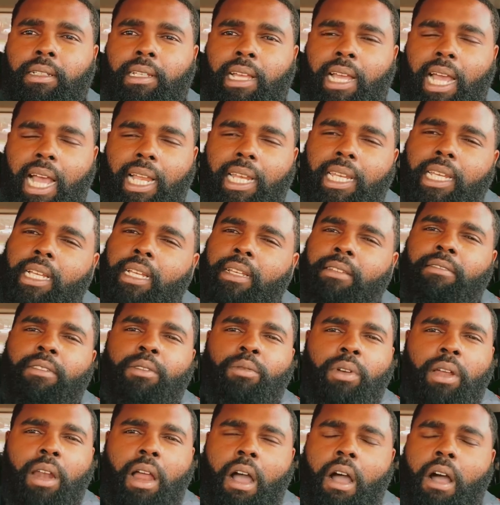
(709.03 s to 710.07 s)
I love you
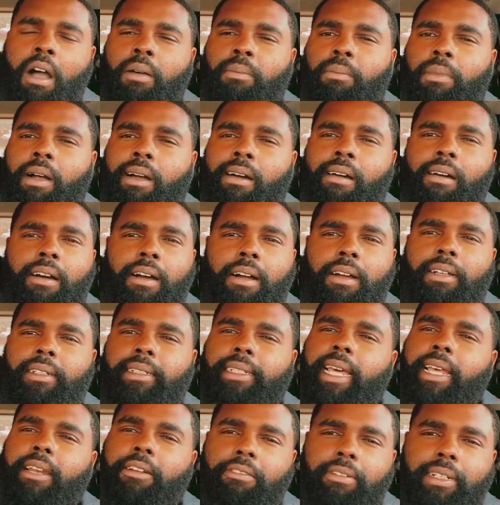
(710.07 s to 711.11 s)
with all my heart, and
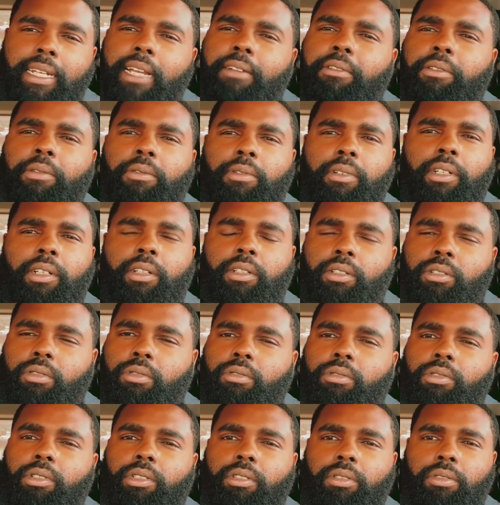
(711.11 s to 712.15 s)
I don't never want to
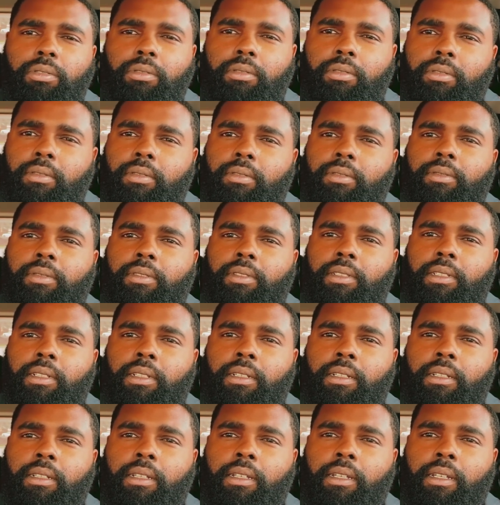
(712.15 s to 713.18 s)
lose you.
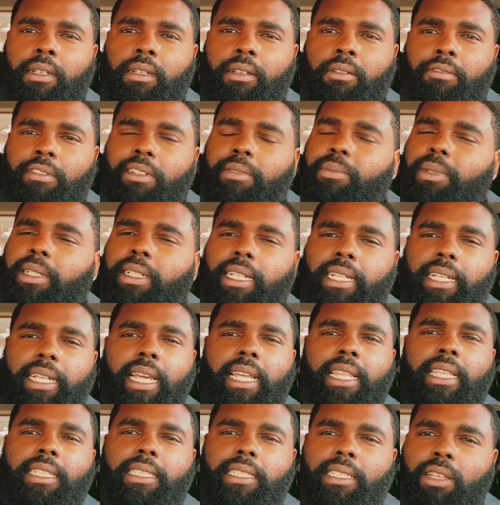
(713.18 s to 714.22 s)
We've been
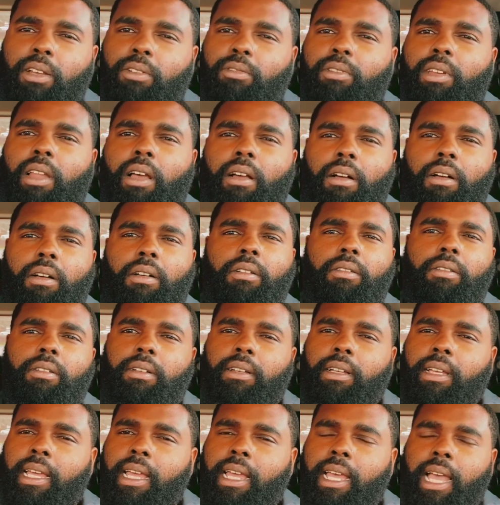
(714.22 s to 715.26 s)
together so long.
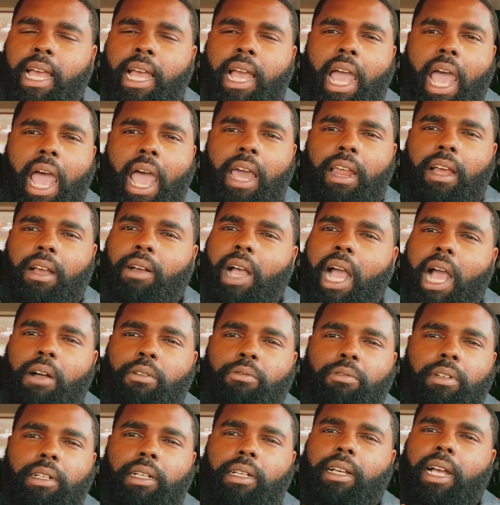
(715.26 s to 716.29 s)
I, I
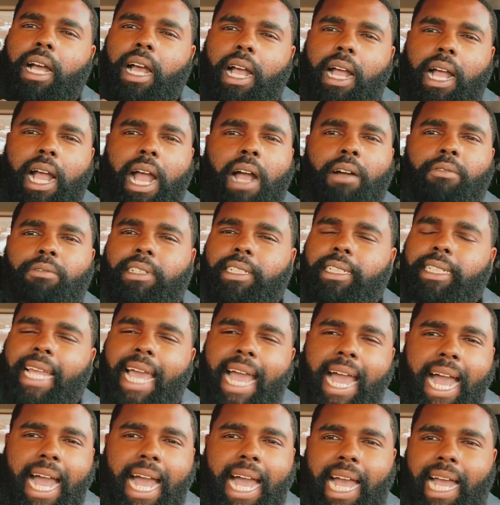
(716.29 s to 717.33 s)
would, I would
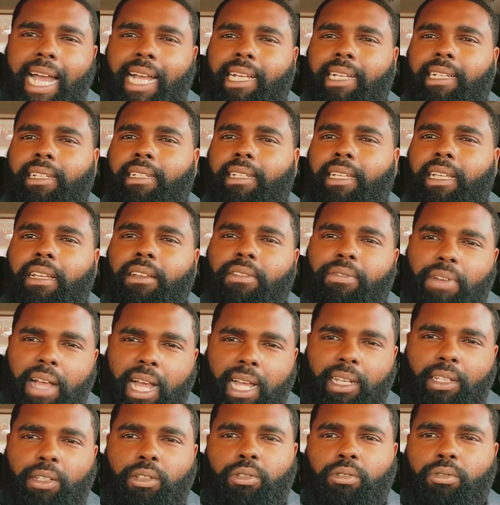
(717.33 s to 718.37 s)
die if I
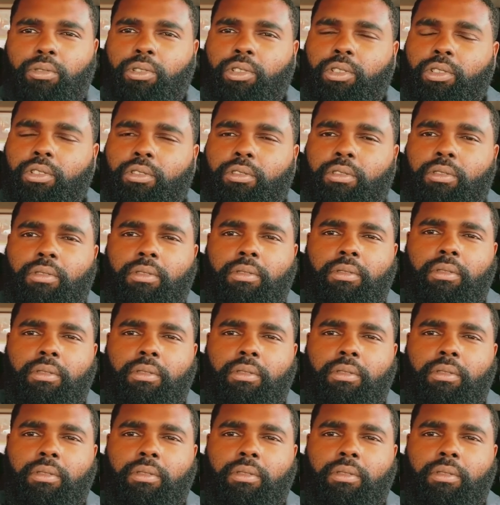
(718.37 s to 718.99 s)
lose you."